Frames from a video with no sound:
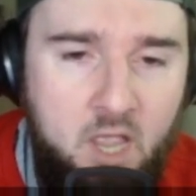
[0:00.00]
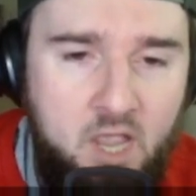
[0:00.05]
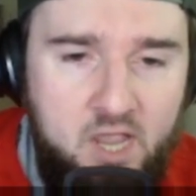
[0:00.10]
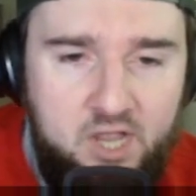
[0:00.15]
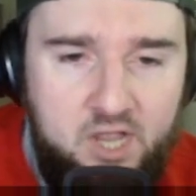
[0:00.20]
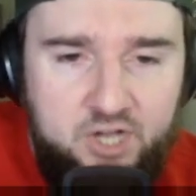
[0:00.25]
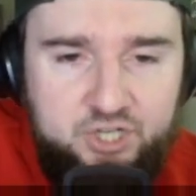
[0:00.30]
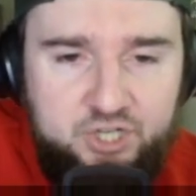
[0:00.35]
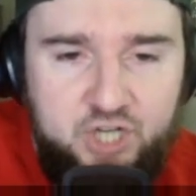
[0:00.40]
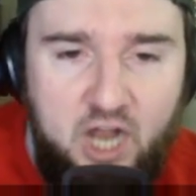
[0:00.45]

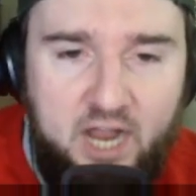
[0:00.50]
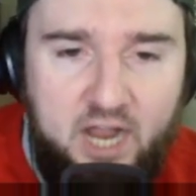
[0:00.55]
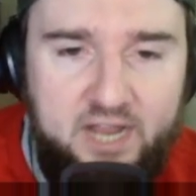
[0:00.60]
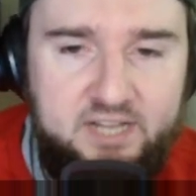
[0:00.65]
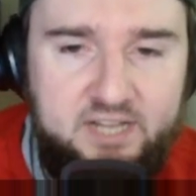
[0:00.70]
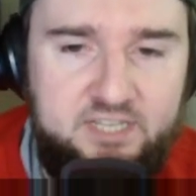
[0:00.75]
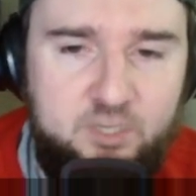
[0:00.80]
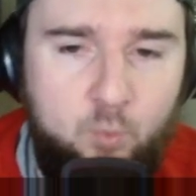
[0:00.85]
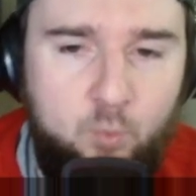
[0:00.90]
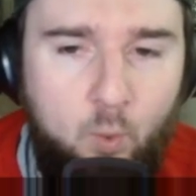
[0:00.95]

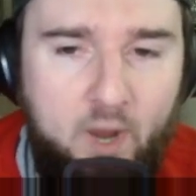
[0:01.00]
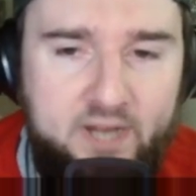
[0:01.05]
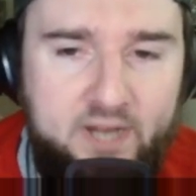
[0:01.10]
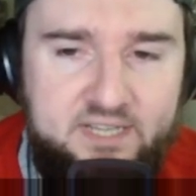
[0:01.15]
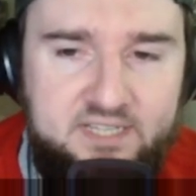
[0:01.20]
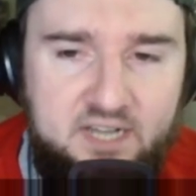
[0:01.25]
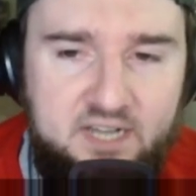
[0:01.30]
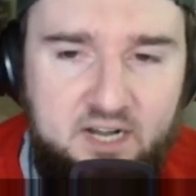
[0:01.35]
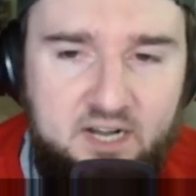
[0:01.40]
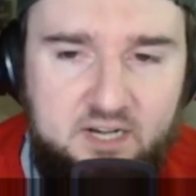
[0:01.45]
Giants and White
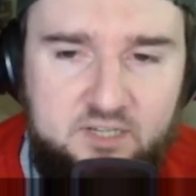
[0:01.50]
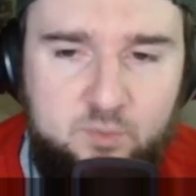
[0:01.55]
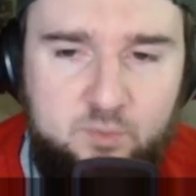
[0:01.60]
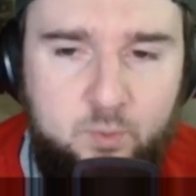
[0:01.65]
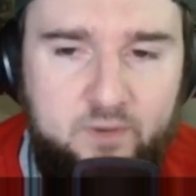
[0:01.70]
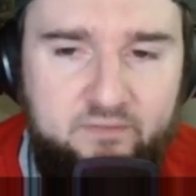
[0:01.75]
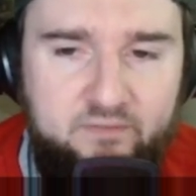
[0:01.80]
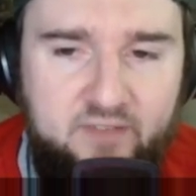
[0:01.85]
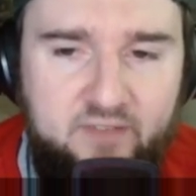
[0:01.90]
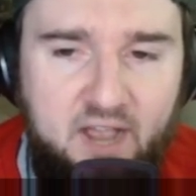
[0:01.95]
Sox,
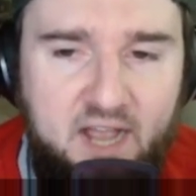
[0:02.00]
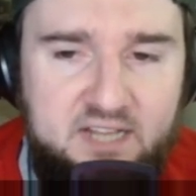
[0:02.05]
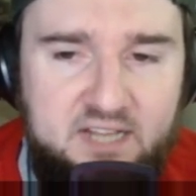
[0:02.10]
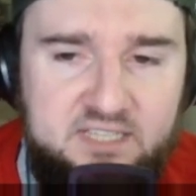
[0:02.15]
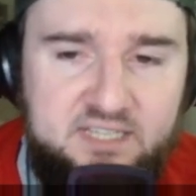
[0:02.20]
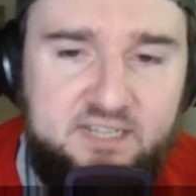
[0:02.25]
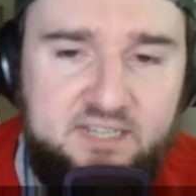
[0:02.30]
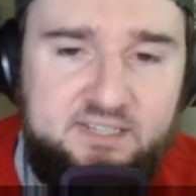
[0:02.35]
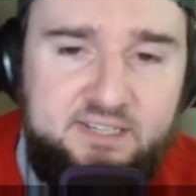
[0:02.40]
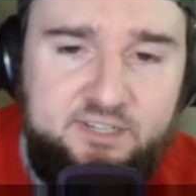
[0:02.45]
we've got
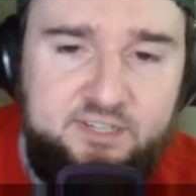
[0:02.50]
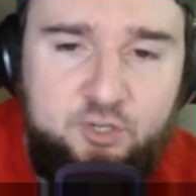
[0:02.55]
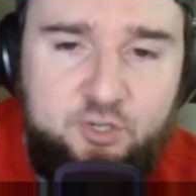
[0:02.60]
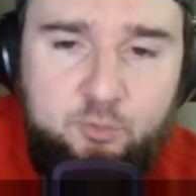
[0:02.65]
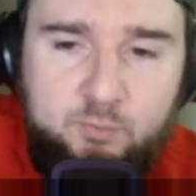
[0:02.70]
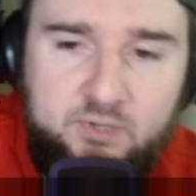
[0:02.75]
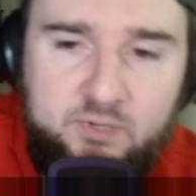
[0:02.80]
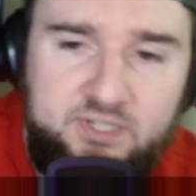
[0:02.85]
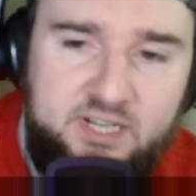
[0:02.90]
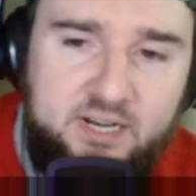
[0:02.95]

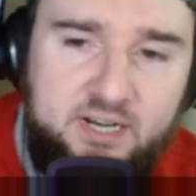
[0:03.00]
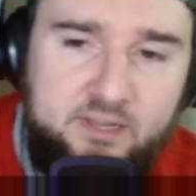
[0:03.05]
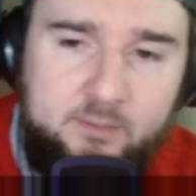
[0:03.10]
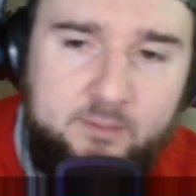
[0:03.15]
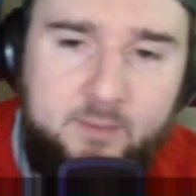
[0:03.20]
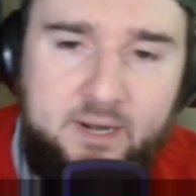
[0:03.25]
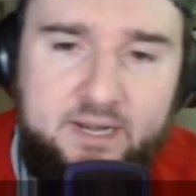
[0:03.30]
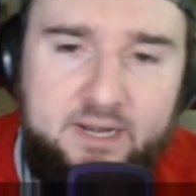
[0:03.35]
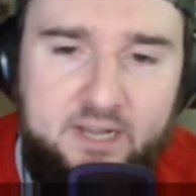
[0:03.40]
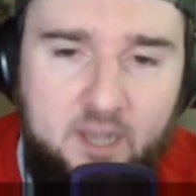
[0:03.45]
62% of the
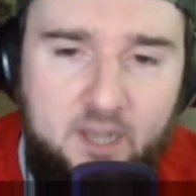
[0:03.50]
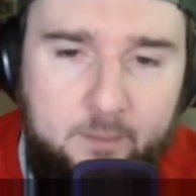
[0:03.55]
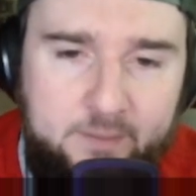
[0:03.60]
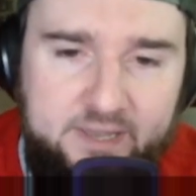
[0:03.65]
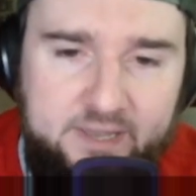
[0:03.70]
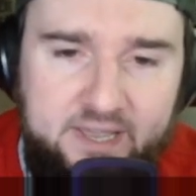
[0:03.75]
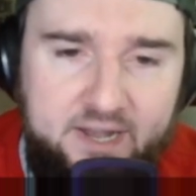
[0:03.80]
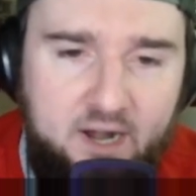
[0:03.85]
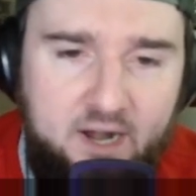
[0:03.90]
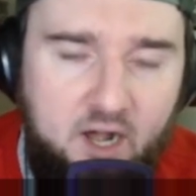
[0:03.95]
money
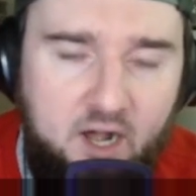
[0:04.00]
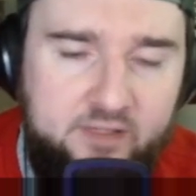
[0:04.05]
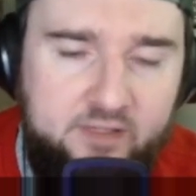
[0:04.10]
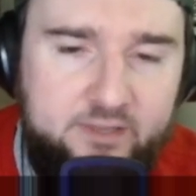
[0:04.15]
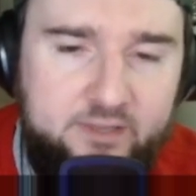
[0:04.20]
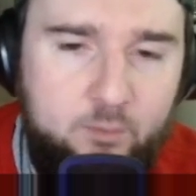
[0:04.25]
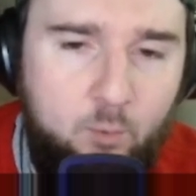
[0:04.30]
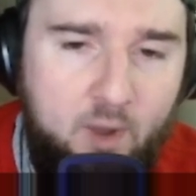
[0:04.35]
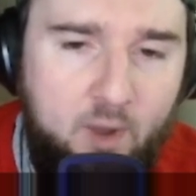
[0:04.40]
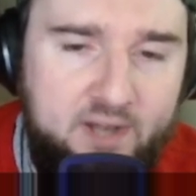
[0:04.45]
coming in on
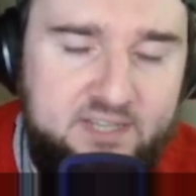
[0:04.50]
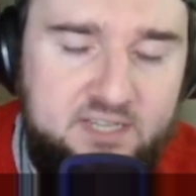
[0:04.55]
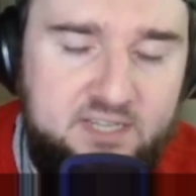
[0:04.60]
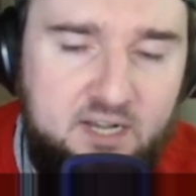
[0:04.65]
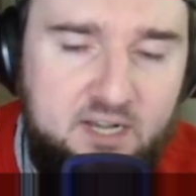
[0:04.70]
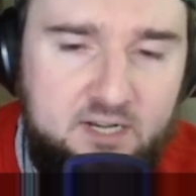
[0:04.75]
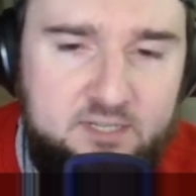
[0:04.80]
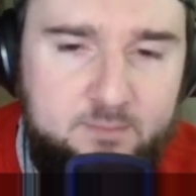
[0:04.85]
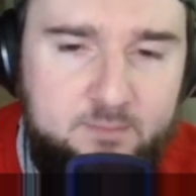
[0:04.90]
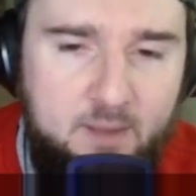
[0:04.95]
the White
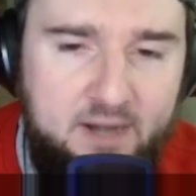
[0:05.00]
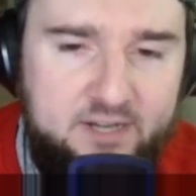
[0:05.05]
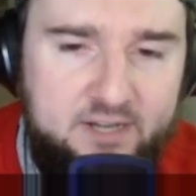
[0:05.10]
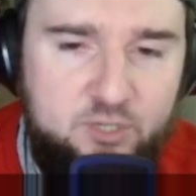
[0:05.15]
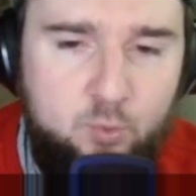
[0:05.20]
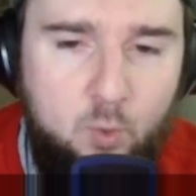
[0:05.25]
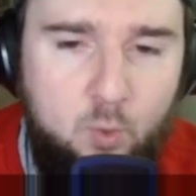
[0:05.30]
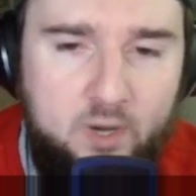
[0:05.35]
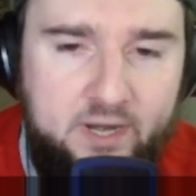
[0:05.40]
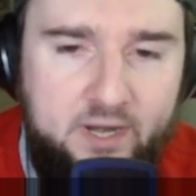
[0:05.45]
Sox
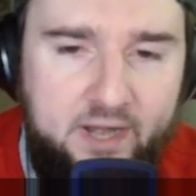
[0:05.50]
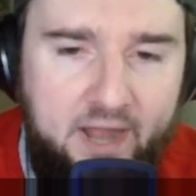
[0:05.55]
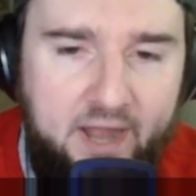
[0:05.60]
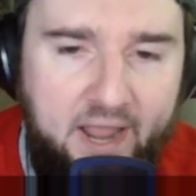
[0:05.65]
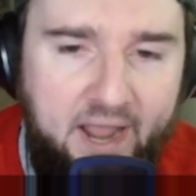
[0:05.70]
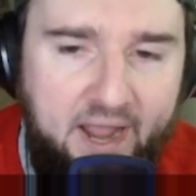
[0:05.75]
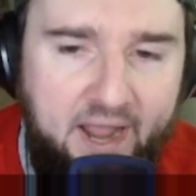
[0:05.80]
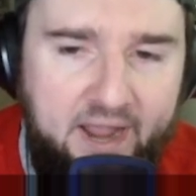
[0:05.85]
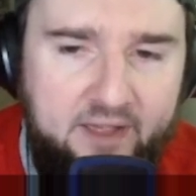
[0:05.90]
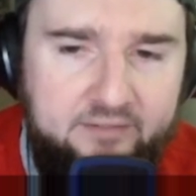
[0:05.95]
minus one and a
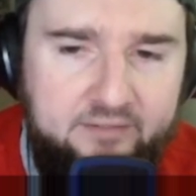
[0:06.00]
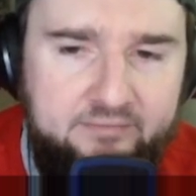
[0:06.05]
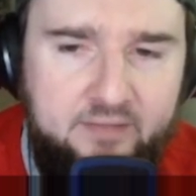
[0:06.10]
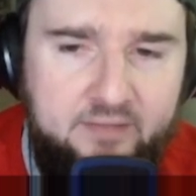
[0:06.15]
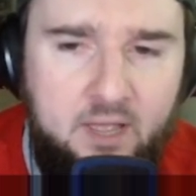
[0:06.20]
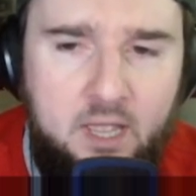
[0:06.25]
half,